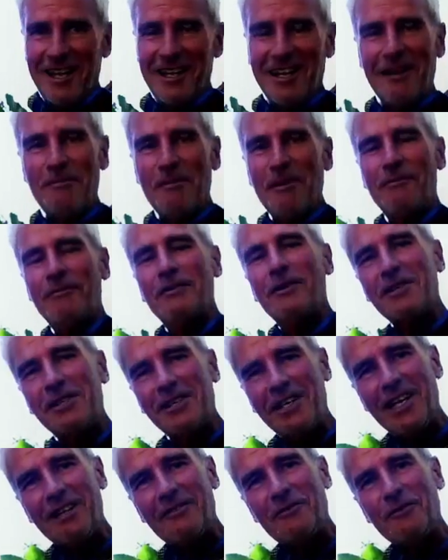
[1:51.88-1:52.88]
let me
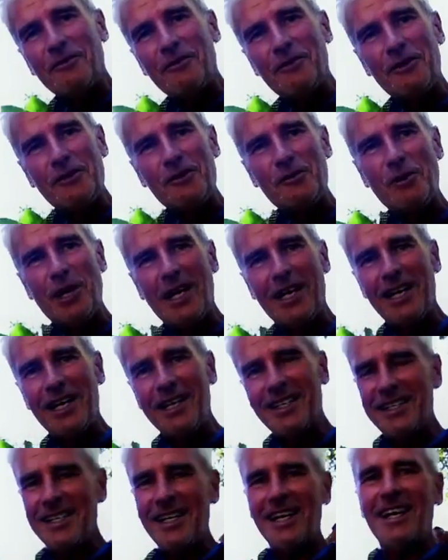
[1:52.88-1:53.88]
first get through this one.
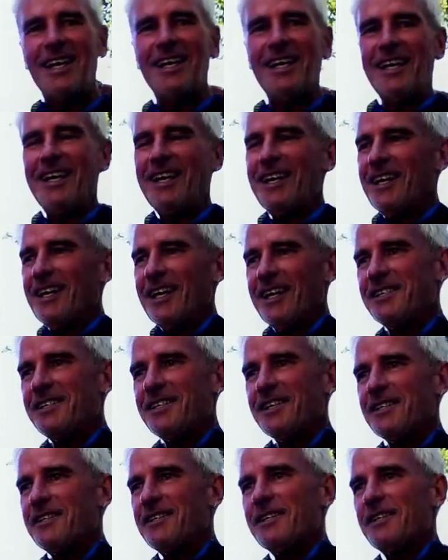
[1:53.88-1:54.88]
And
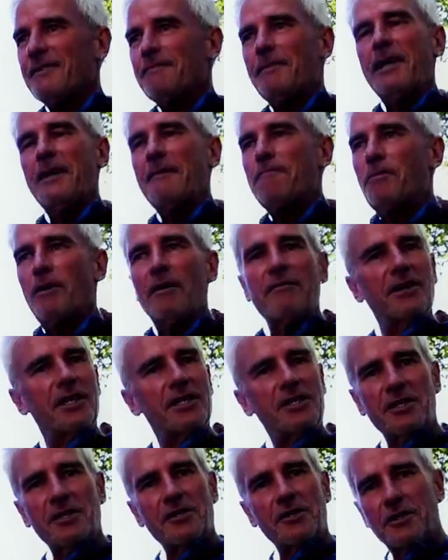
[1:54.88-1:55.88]
it's been a
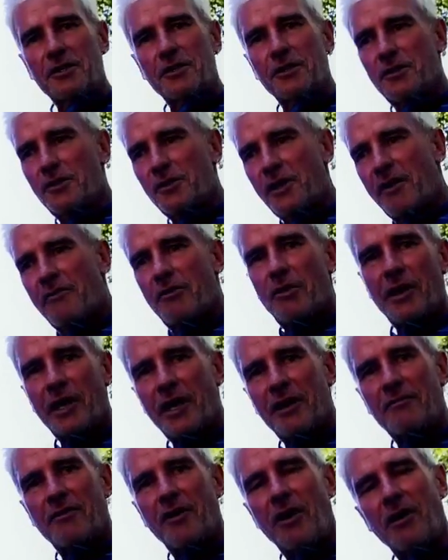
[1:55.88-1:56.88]
privilege, and to everyone
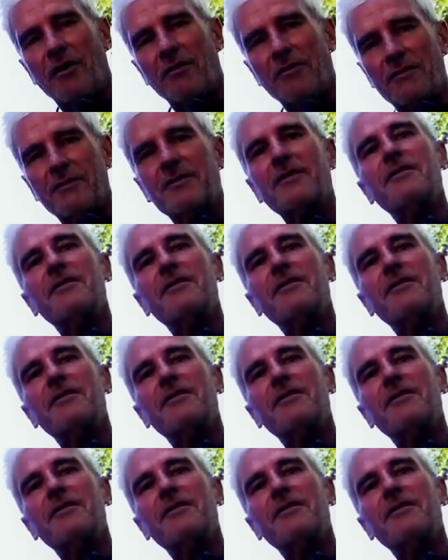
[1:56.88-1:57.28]
involved,